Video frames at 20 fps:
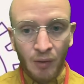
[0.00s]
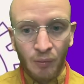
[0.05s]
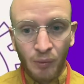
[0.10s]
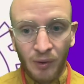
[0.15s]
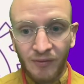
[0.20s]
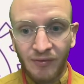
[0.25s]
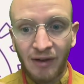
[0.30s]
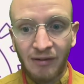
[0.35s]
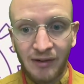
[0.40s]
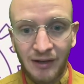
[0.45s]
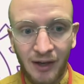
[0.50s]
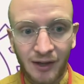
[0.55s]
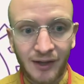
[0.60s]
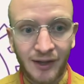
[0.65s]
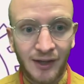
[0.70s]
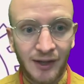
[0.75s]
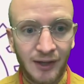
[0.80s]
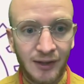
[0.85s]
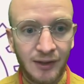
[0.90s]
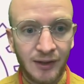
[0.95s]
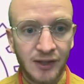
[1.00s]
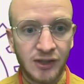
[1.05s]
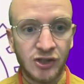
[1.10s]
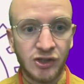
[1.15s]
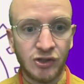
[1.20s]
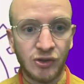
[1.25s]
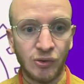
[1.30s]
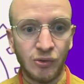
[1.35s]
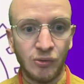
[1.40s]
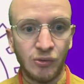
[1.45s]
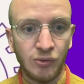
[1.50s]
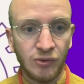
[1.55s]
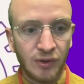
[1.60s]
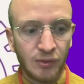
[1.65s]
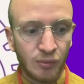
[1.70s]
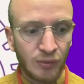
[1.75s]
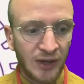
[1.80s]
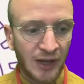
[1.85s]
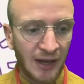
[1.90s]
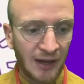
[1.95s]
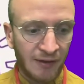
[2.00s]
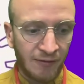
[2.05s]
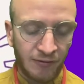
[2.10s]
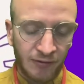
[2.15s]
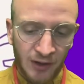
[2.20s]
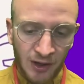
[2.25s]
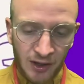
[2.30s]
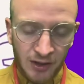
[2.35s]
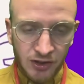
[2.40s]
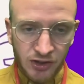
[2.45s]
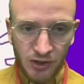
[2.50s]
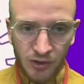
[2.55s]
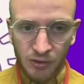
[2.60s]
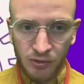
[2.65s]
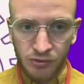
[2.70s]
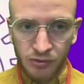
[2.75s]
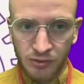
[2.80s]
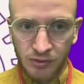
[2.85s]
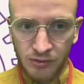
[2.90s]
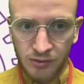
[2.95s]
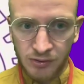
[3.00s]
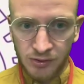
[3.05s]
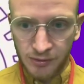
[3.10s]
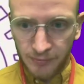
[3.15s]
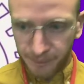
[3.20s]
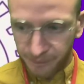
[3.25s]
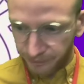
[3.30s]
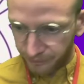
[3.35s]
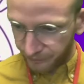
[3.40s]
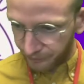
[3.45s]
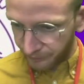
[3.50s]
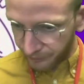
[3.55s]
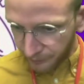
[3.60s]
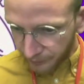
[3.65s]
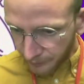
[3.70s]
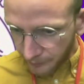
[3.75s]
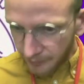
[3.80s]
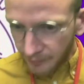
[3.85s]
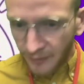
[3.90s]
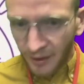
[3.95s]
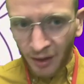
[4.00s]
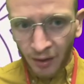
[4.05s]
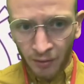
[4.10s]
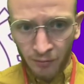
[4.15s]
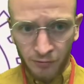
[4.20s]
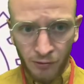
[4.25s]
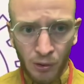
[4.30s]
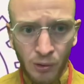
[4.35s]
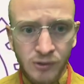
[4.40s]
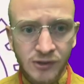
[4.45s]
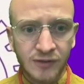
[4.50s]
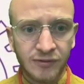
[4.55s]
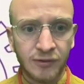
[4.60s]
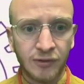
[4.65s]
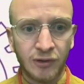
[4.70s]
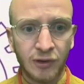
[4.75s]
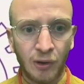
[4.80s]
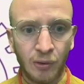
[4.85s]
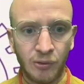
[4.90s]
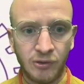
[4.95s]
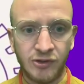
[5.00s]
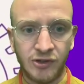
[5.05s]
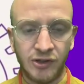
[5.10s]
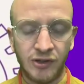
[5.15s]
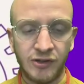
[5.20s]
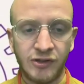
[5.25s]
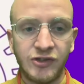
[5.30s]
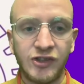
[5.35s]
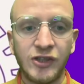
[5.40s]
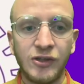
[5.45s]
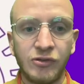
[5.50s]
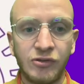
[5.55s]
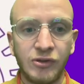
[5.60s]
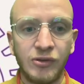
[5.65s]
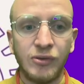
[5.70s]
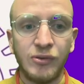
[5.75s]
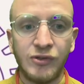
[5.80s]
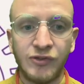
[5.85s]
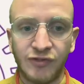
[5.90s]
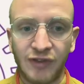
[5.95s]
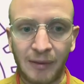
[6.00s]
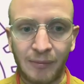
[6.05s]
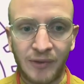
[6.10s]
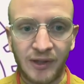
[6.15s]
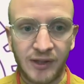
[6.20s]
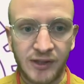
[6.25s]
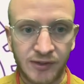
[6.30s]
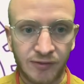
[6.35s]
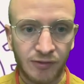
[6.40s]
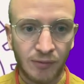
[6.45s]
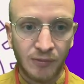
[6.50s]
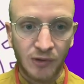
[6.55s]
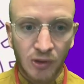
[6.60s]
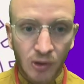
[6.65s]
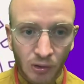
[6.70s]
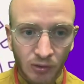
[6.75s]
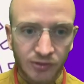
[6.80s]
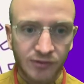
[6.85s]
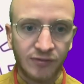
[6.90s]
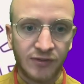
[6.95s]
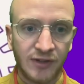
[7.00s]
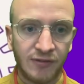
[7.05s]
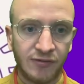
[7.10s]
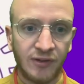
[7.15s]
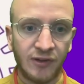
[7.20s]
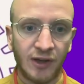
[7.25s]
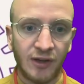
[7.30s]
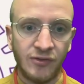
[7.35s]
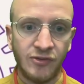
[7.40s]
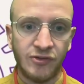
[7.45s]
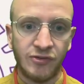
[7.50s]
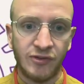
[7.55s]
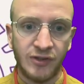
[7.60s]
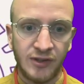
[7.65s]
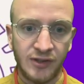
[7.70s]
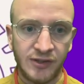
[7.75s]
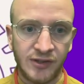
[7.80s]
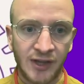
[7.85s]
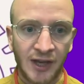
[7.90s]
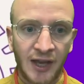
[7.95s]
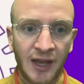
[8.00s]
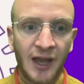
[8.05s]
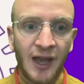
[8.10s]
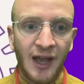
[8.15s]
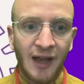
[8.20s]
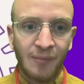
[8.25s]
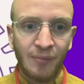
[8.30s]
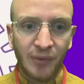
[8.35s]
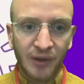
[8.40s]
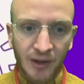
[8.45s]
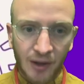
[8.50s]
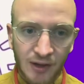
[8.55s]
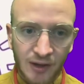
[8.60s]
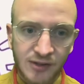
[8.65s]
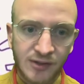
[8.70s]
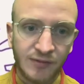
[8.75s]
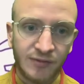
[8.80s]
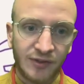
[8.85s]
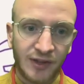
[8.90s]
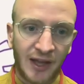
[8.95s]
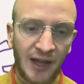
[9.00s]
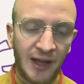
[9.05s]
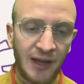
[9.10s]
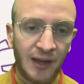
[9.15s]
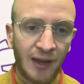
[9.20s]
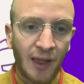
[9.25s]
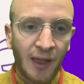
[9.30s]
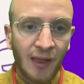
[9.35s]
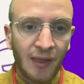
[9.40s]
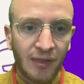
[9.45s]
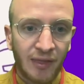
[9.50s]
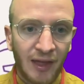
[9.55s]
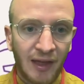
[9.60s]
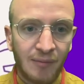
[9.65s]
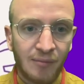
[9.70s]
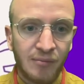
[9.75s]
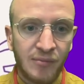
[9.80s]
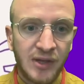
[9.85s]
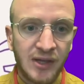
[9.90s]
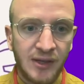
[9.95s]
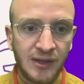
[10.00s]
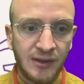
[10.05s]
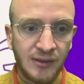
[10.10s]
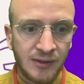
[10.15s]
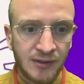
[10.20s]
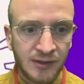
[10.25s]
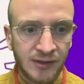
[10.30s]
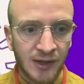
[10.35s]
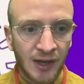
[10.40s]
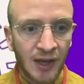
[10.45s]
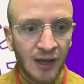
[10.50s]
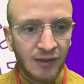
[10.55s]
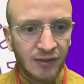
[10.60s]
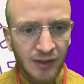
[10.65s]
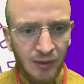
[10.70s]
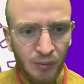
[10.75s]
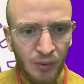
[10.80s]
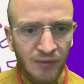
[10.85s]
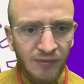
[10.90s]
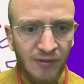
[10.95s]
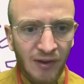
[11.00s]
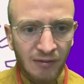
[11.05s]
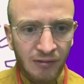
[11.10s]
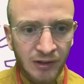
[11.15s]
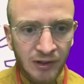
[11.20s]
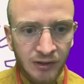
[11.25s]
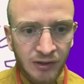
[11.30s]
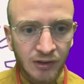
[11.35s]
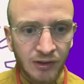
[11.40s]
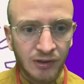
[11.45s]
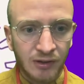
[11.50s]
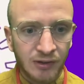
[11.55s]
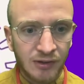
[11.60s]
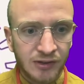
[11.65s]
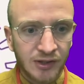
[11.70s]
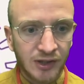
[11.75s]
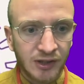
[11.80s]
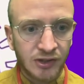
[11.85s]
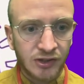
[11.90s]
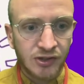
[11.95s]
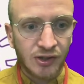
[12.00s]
We're very lucky in this school that we have children of all different cultures, children whose families are from lots of different countries, and because of that, that means that we're very good at